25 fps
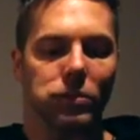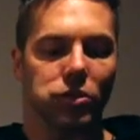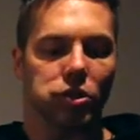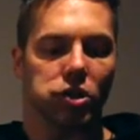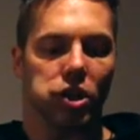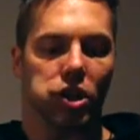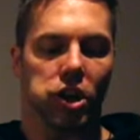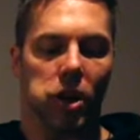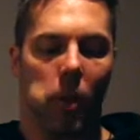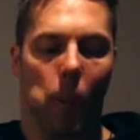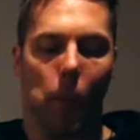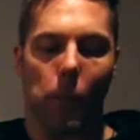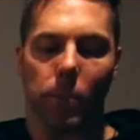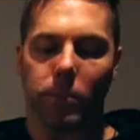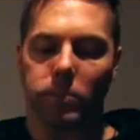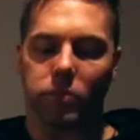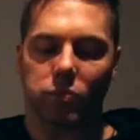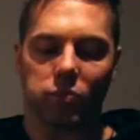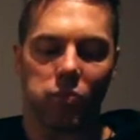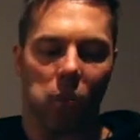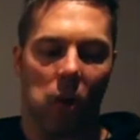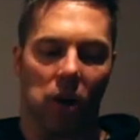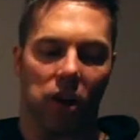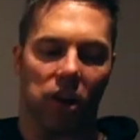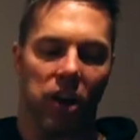So yeah,
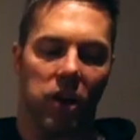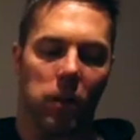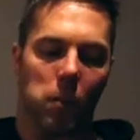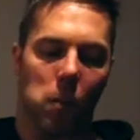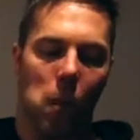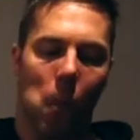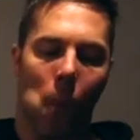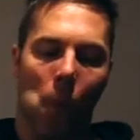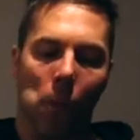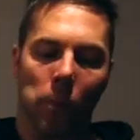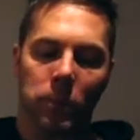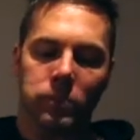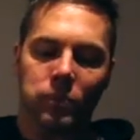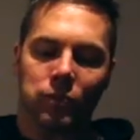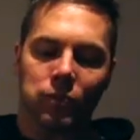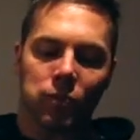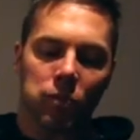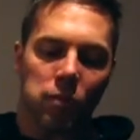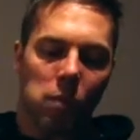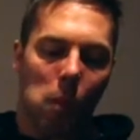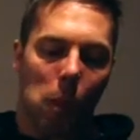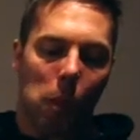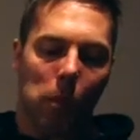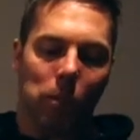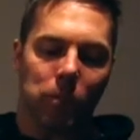again,
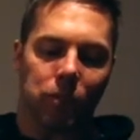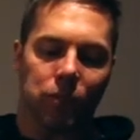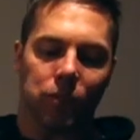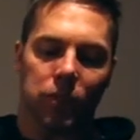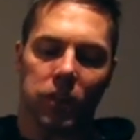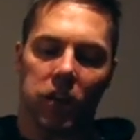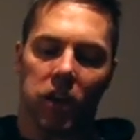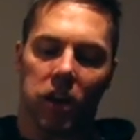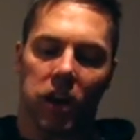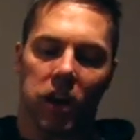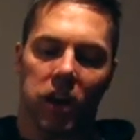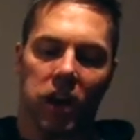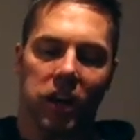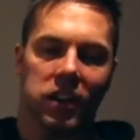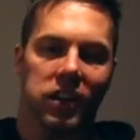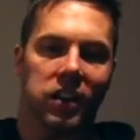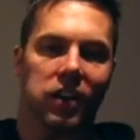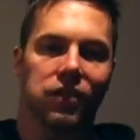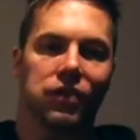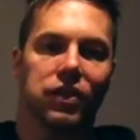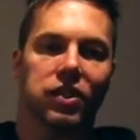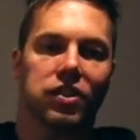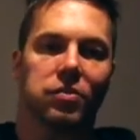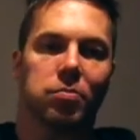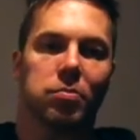I
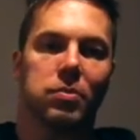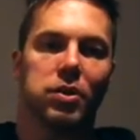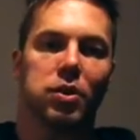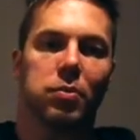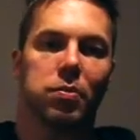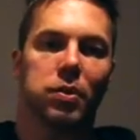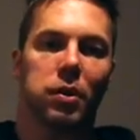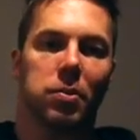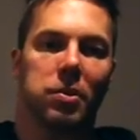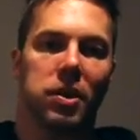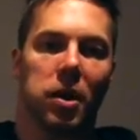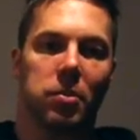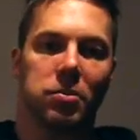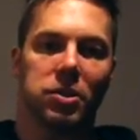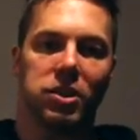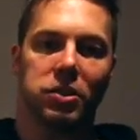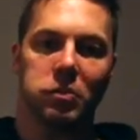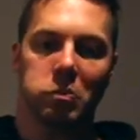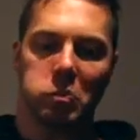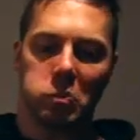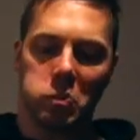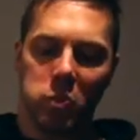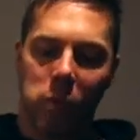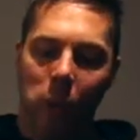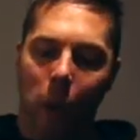love this meal prep company,
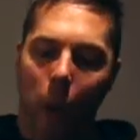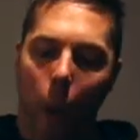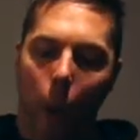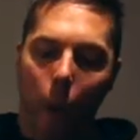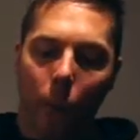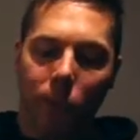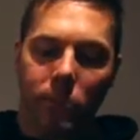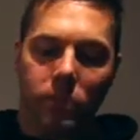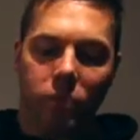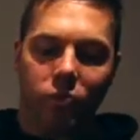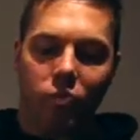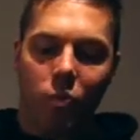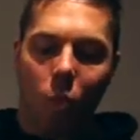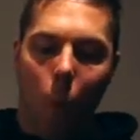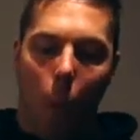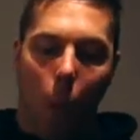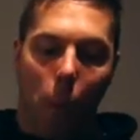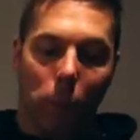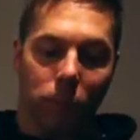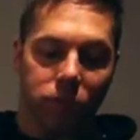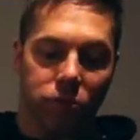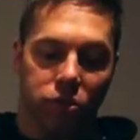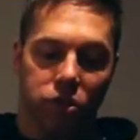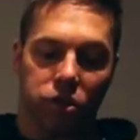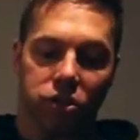
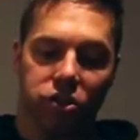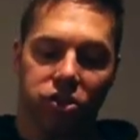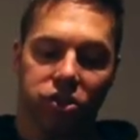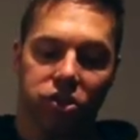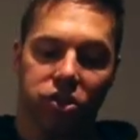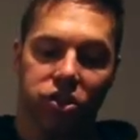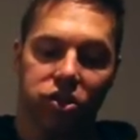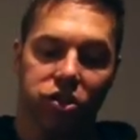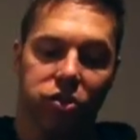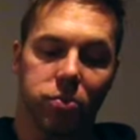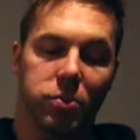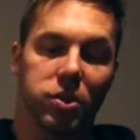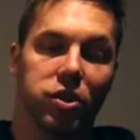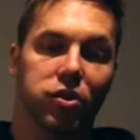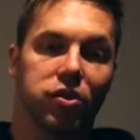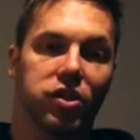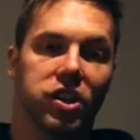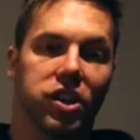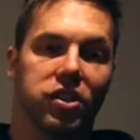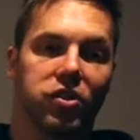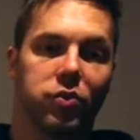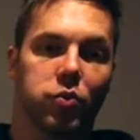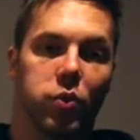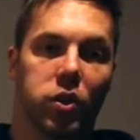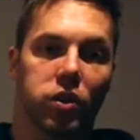not just because the meal
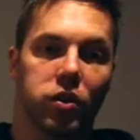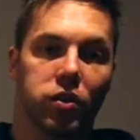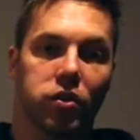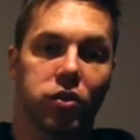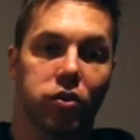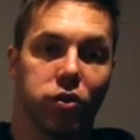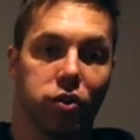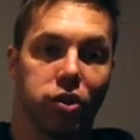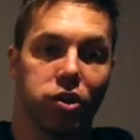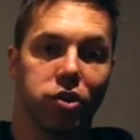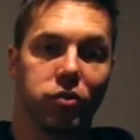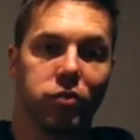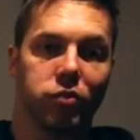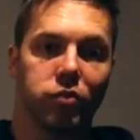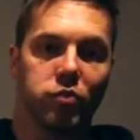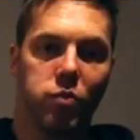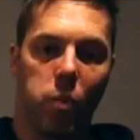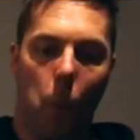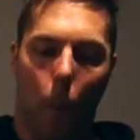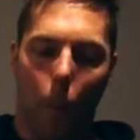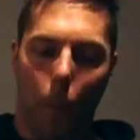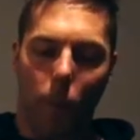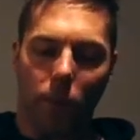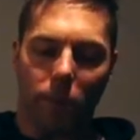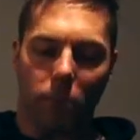tastes good,
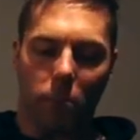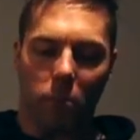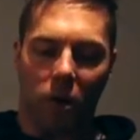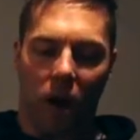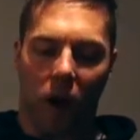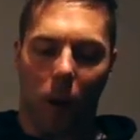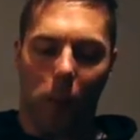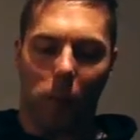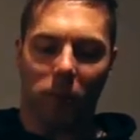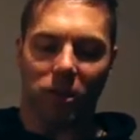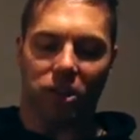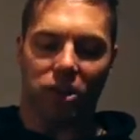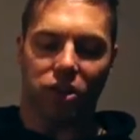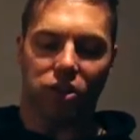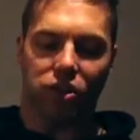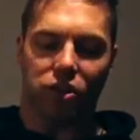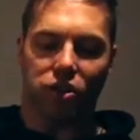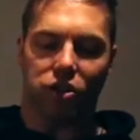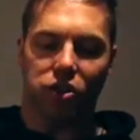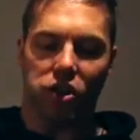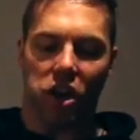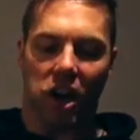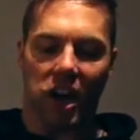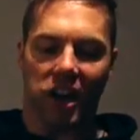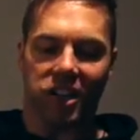but
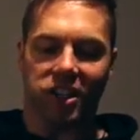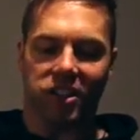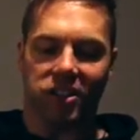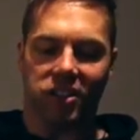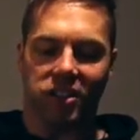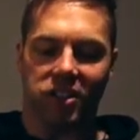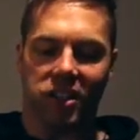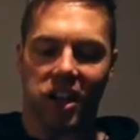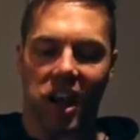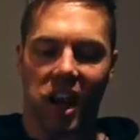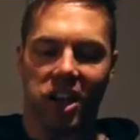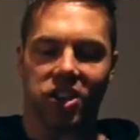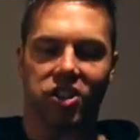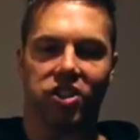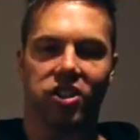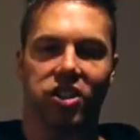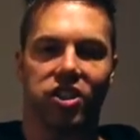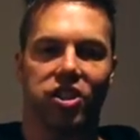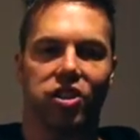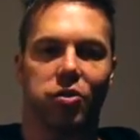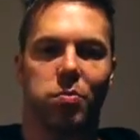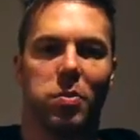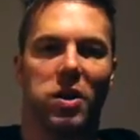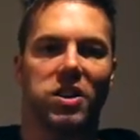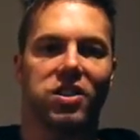because I can
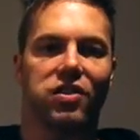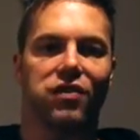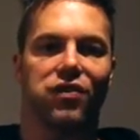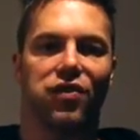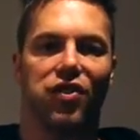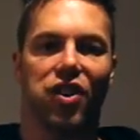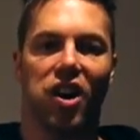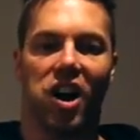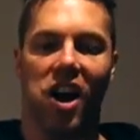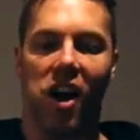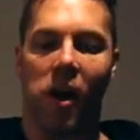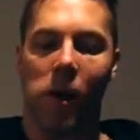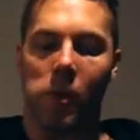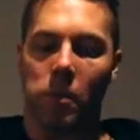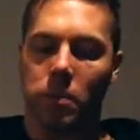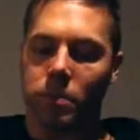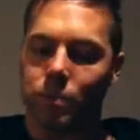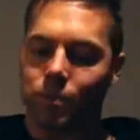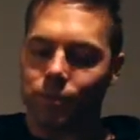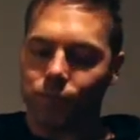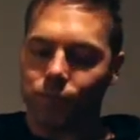actually specify